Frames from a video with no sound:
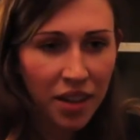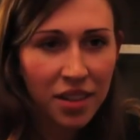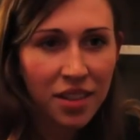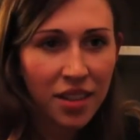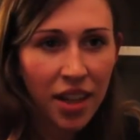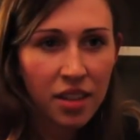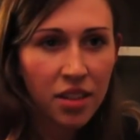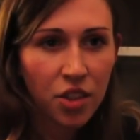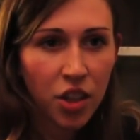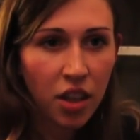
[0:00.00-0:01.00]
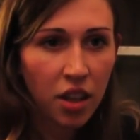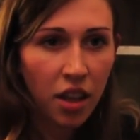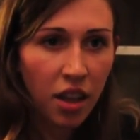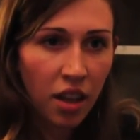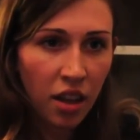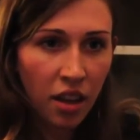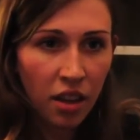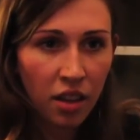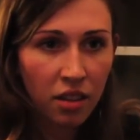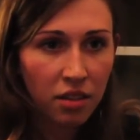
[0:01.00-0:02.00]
is such a key,